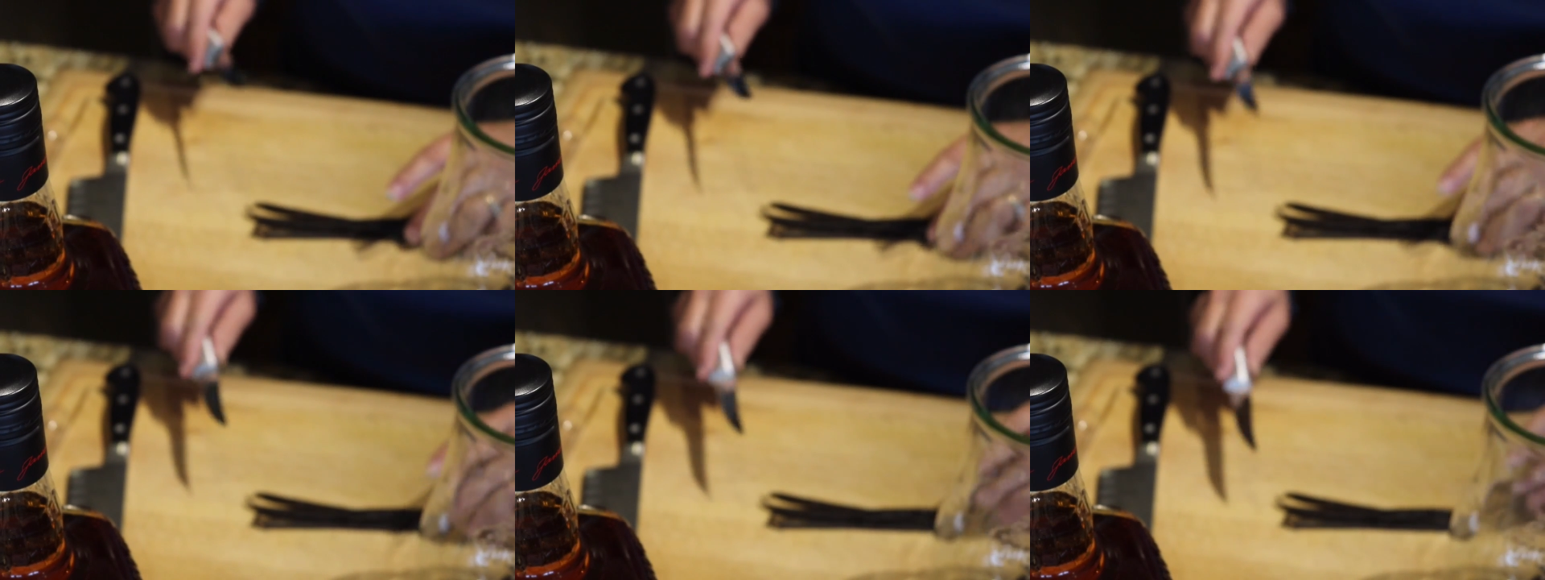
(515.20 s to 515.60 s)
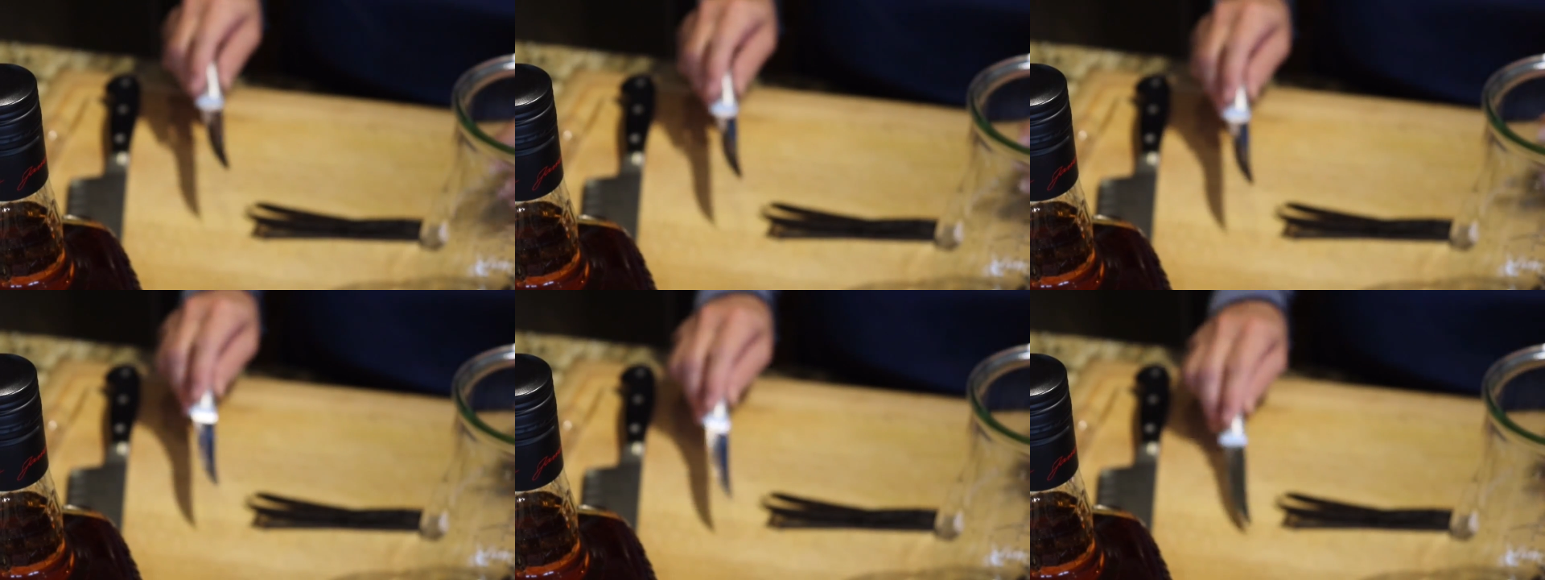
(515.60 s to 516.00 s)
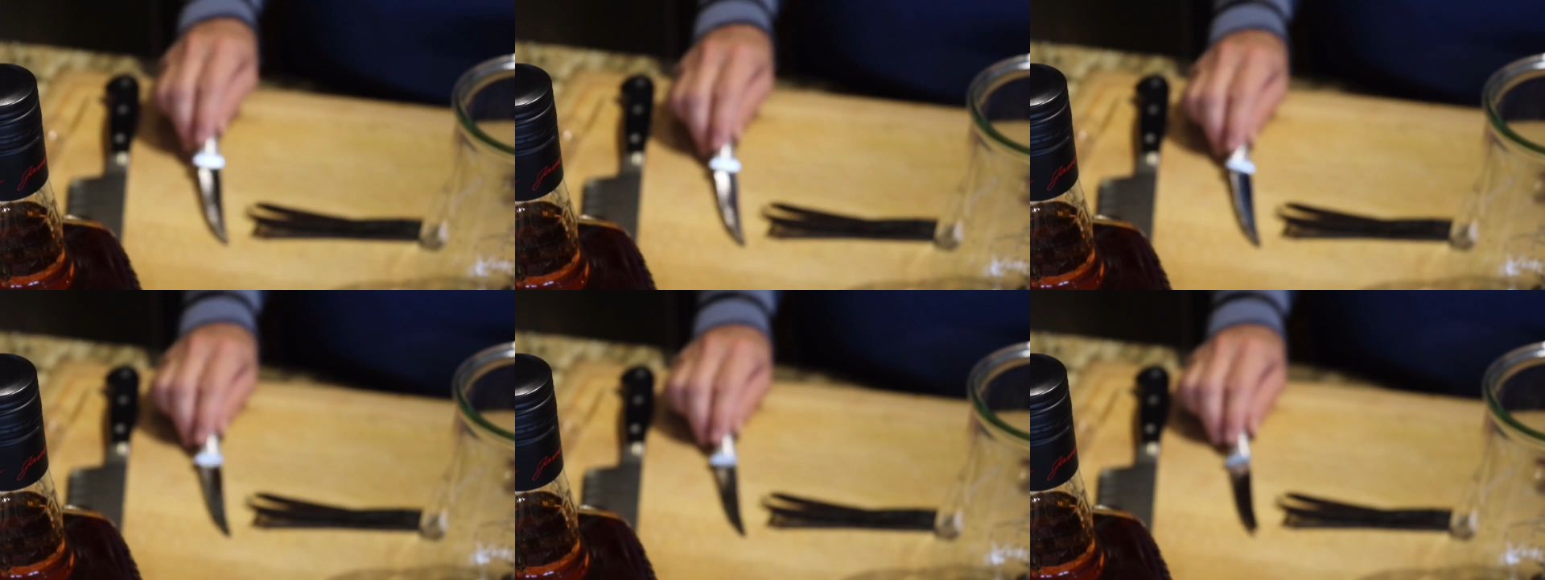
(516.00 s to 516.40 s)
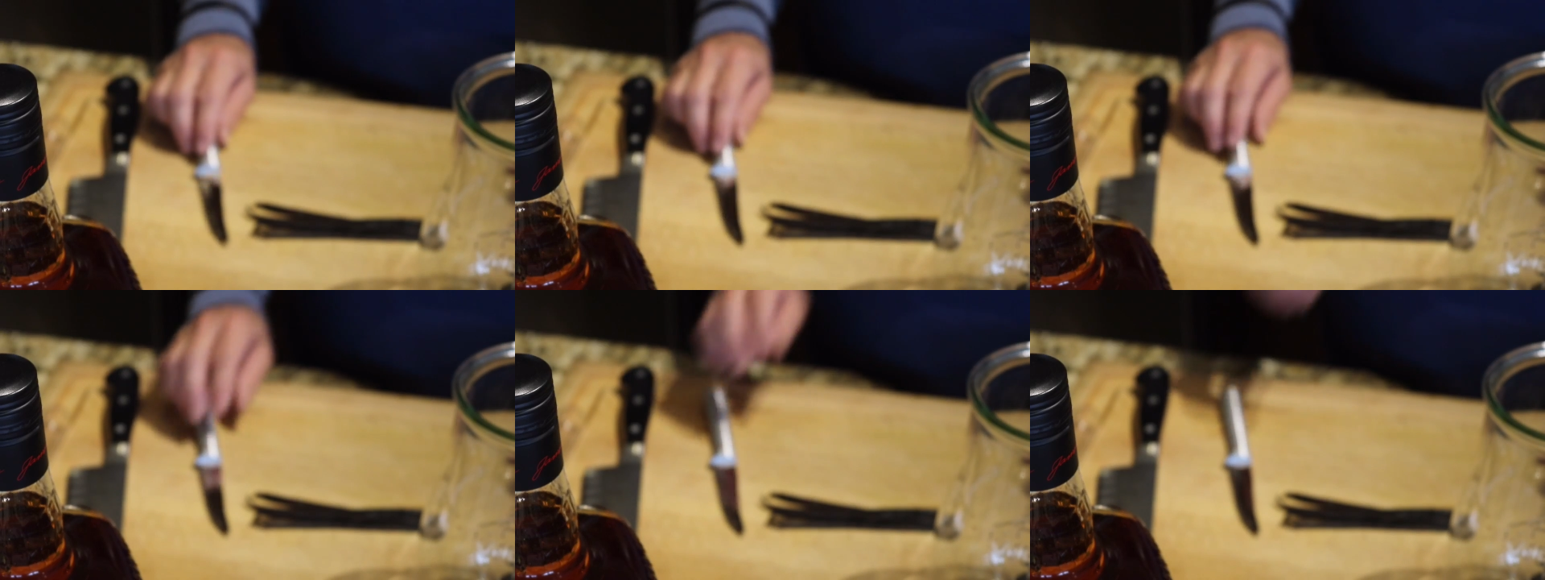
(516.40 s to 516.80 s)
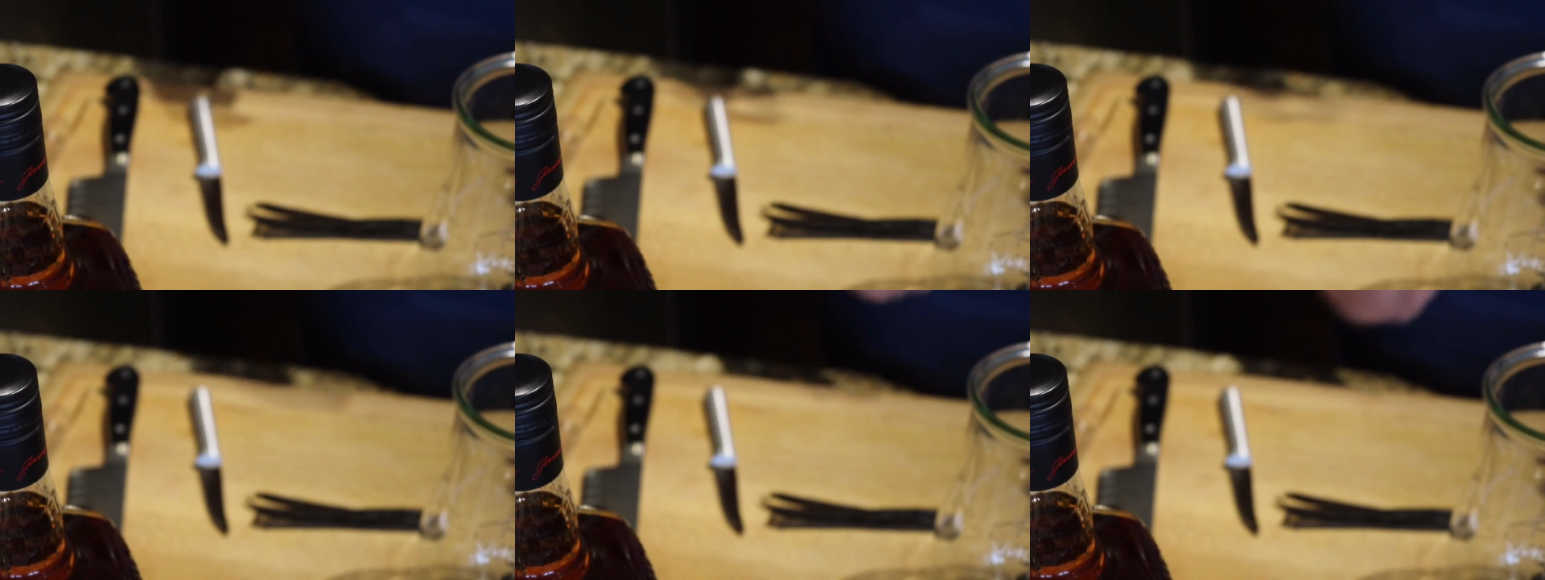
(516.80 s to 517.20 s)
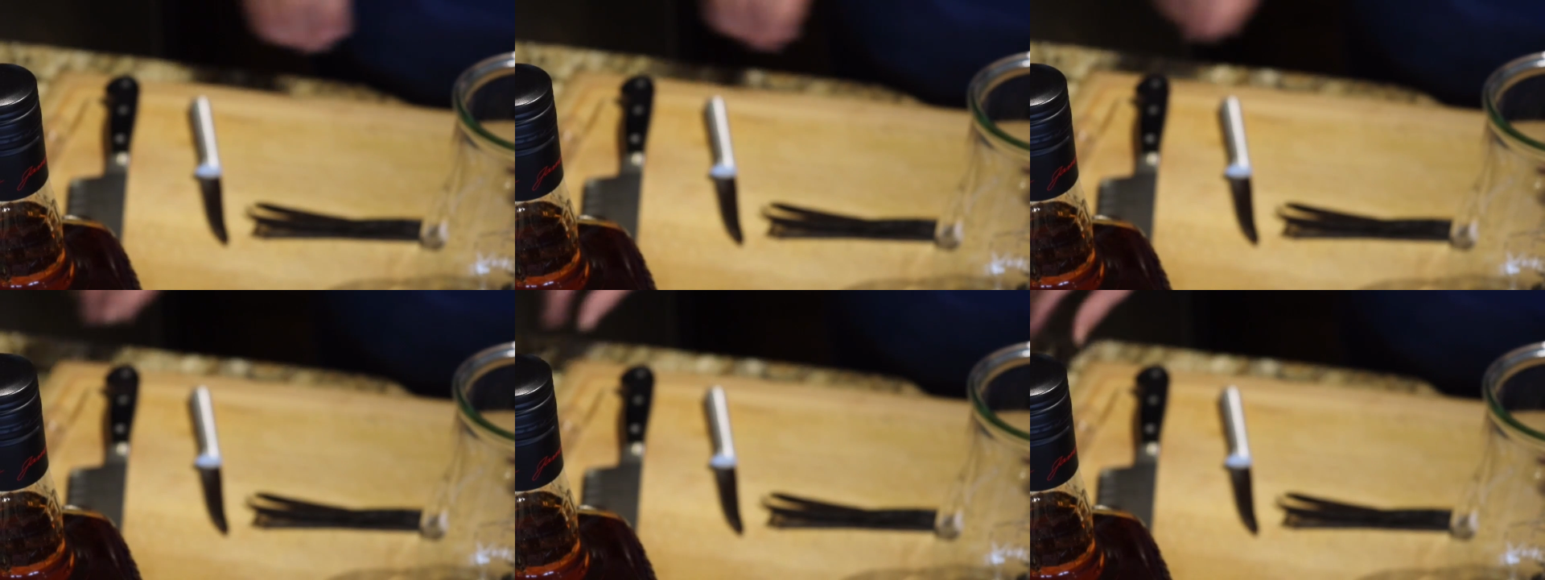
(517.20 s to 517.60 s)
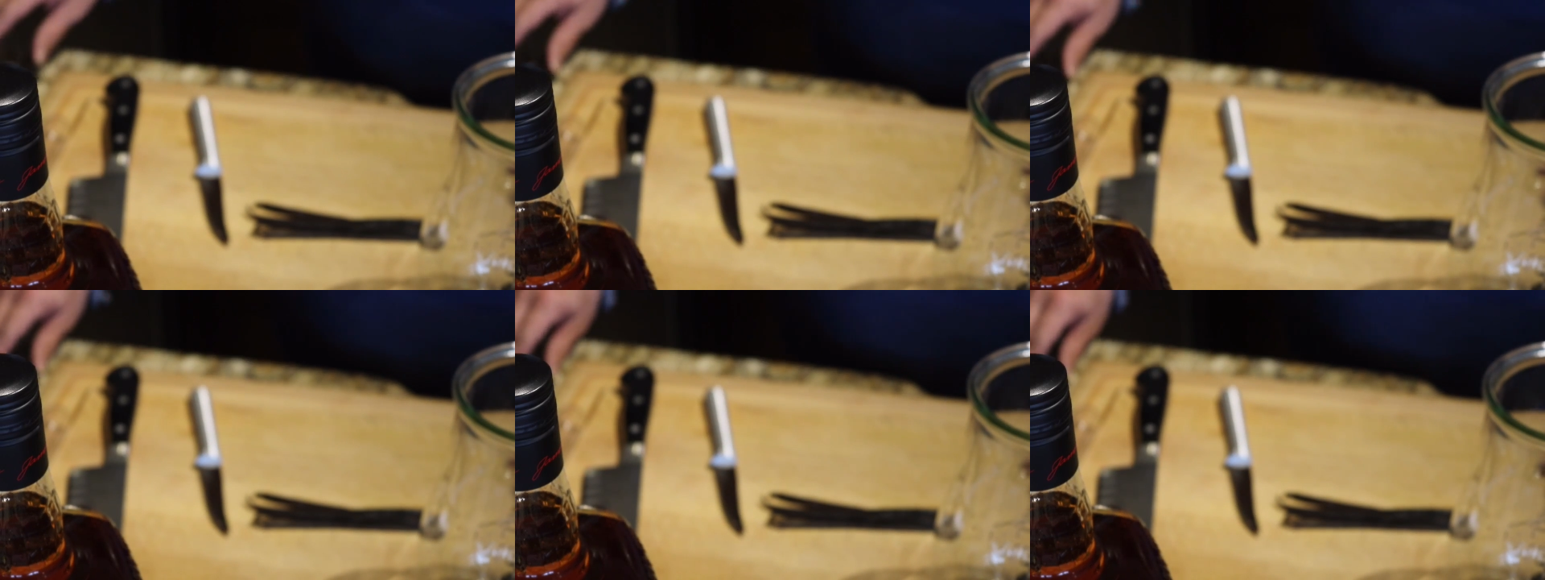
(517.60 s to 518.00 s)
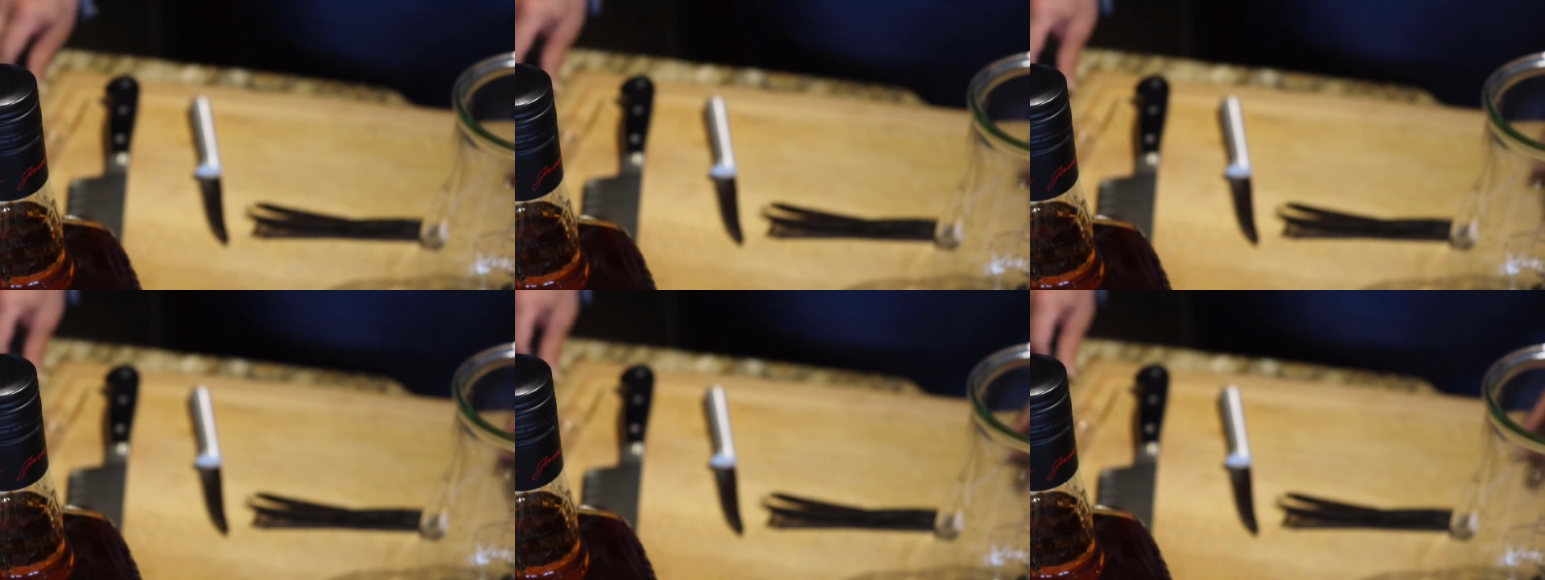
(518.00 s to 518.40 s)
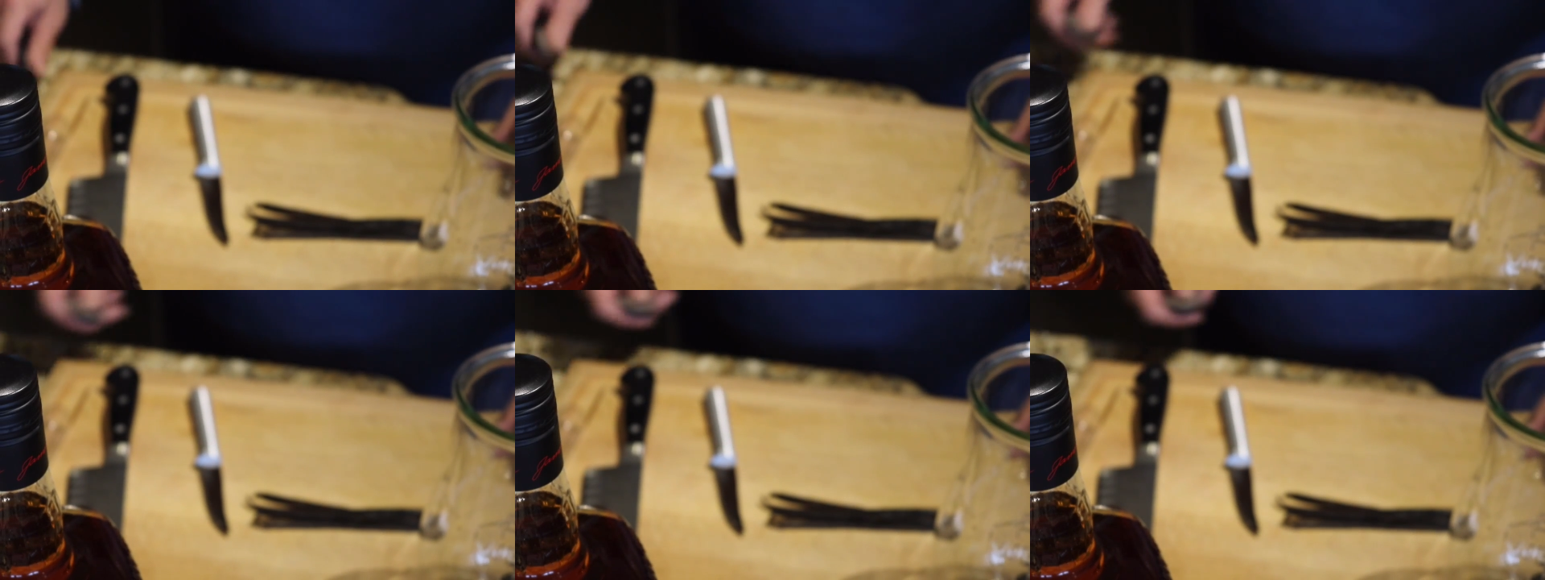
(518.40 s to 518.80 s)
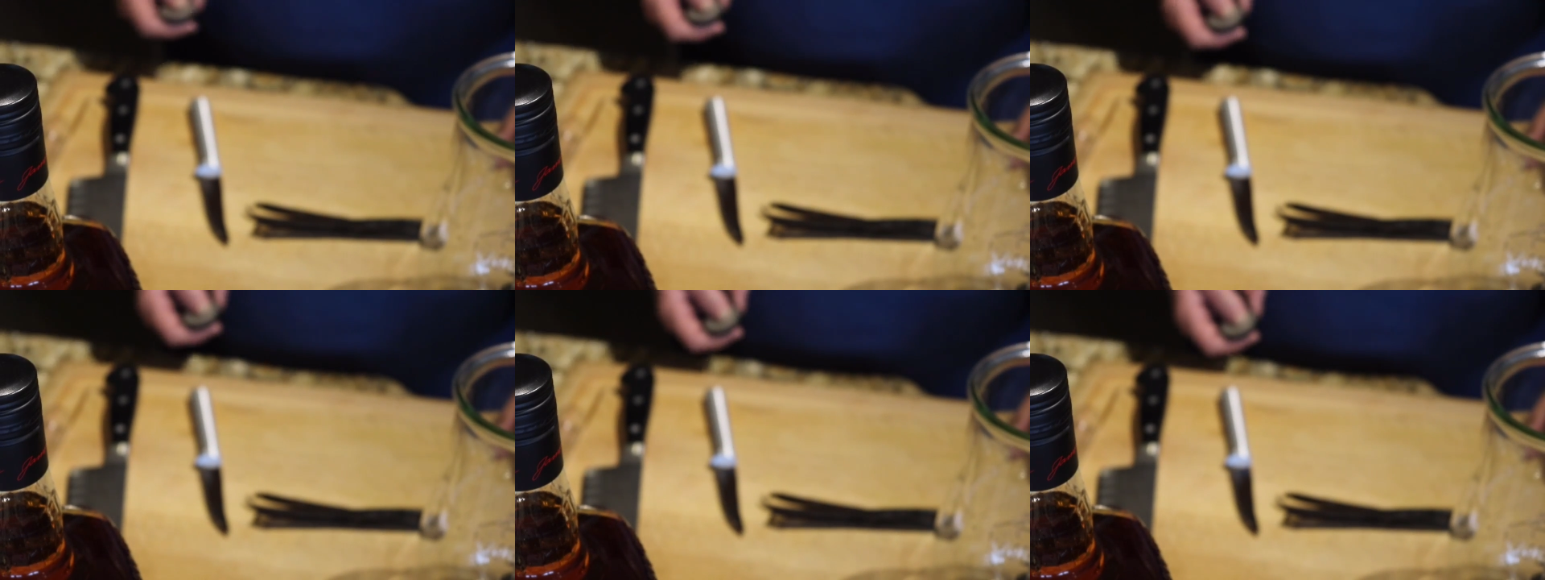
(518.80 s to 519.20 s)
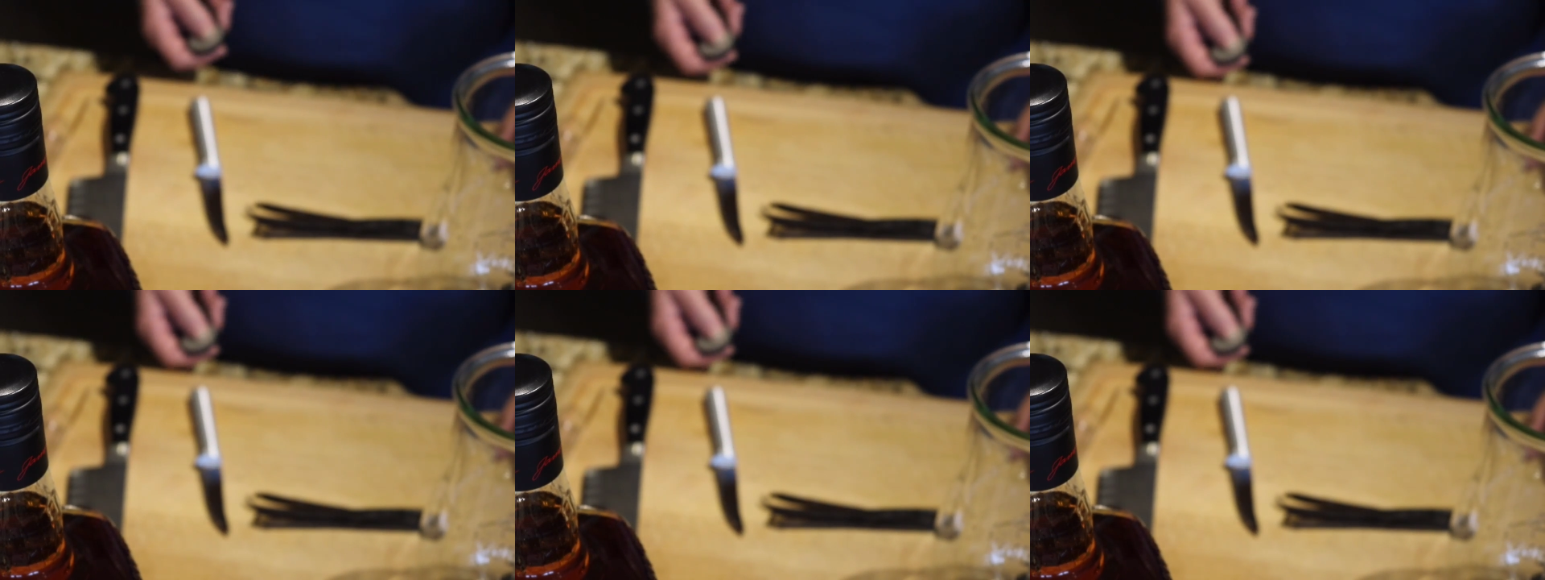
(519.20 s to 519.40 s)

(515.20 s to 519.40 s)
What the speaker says: No face is visible, so there are no lips to read.